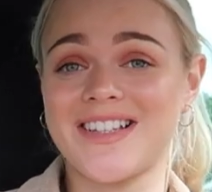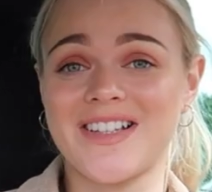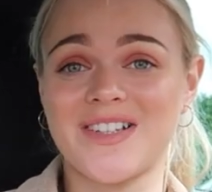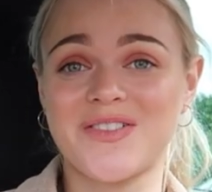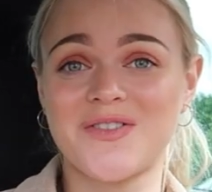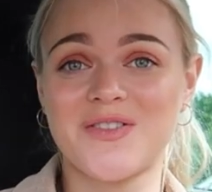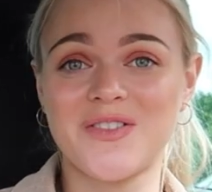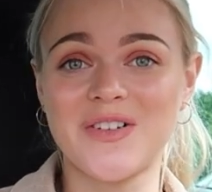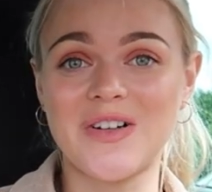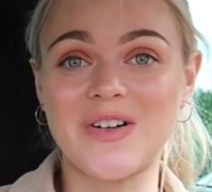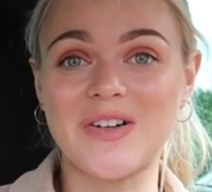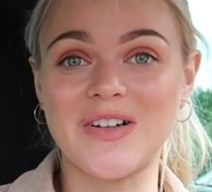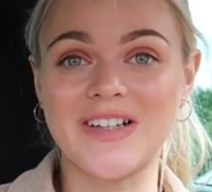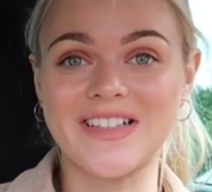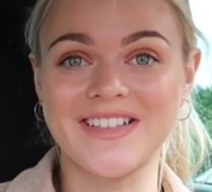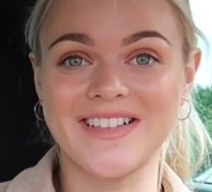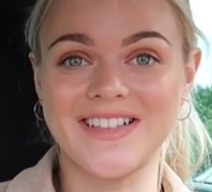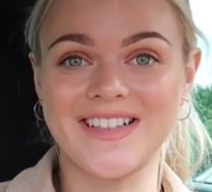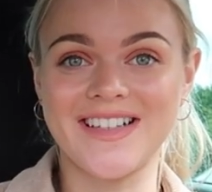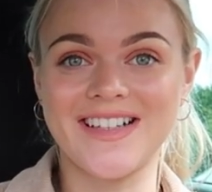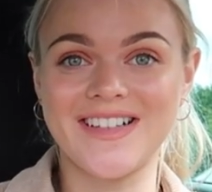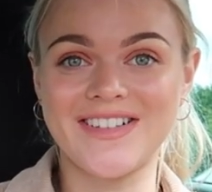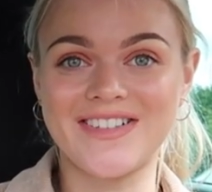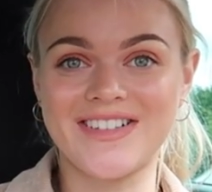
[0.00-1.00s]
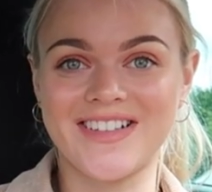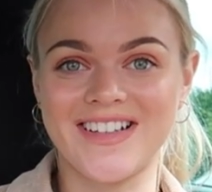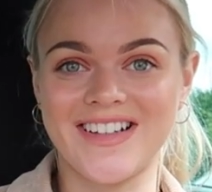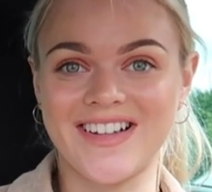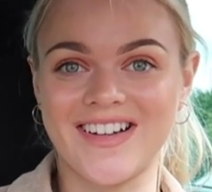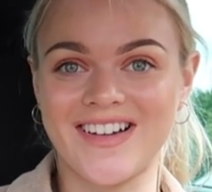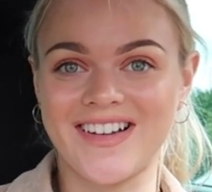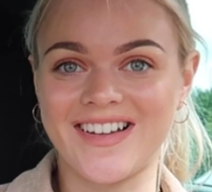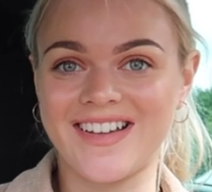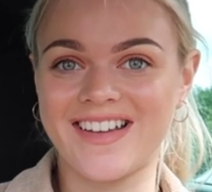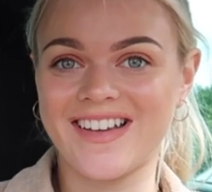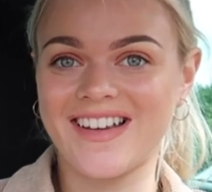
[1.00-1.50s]
This vlog is literally
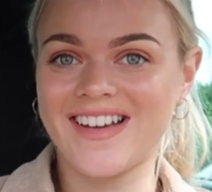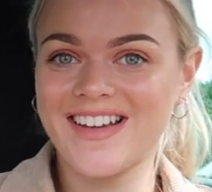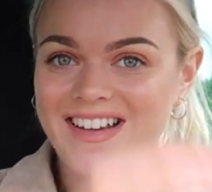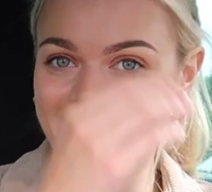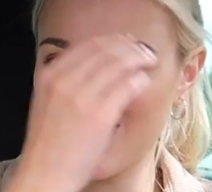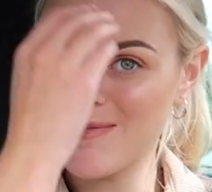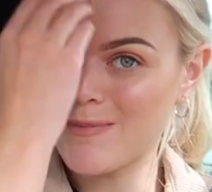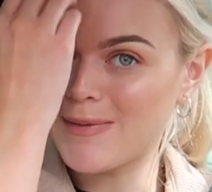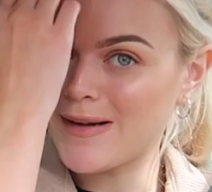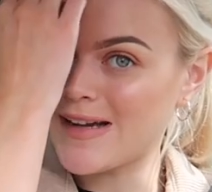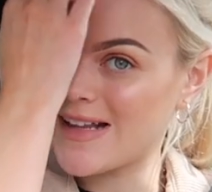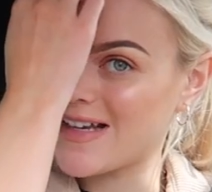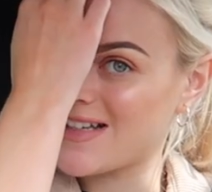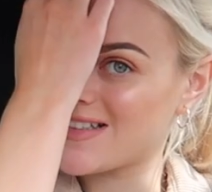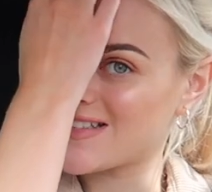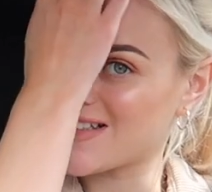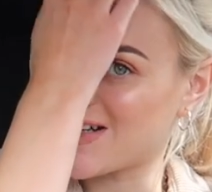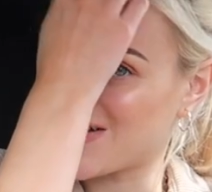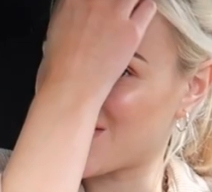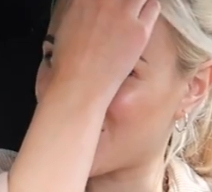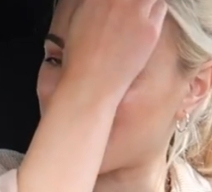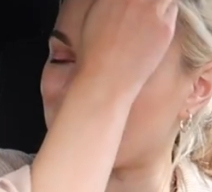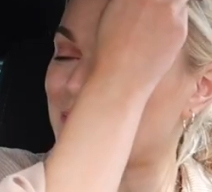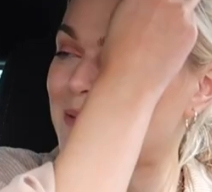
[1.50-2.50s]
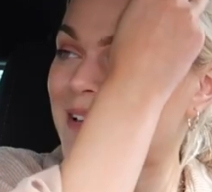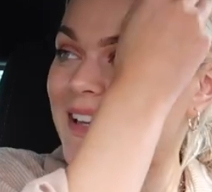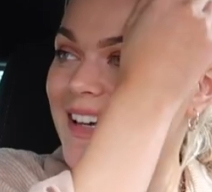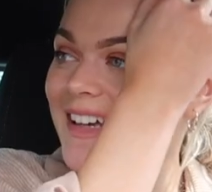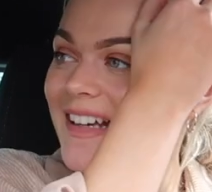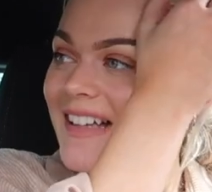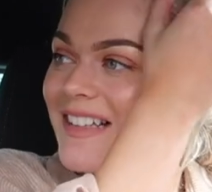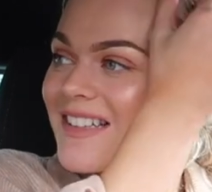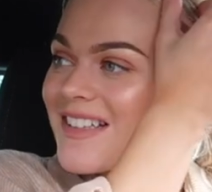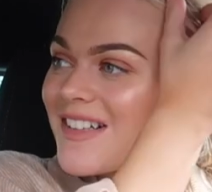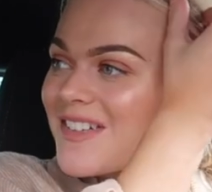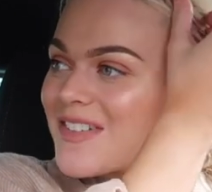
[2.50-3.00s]
like place after
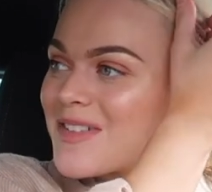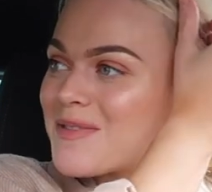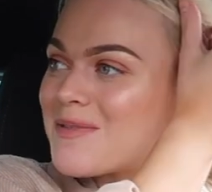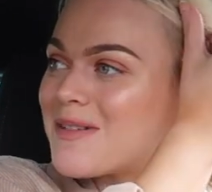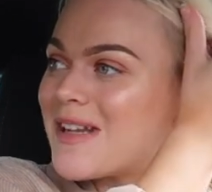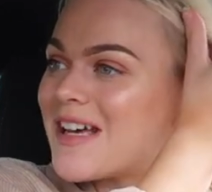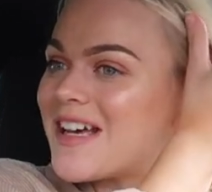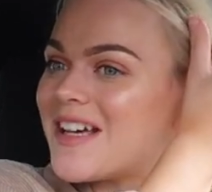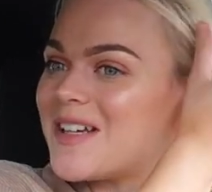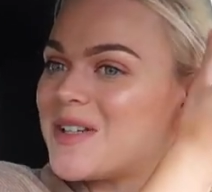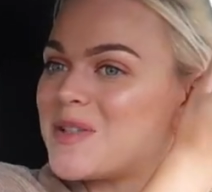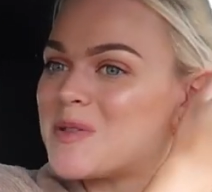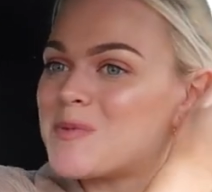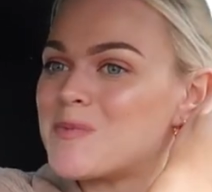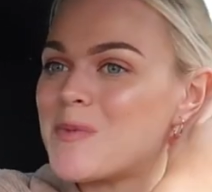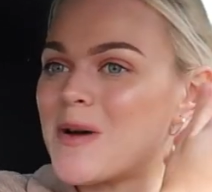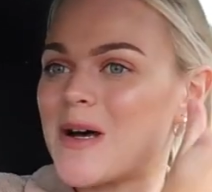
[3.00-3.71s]
place after place,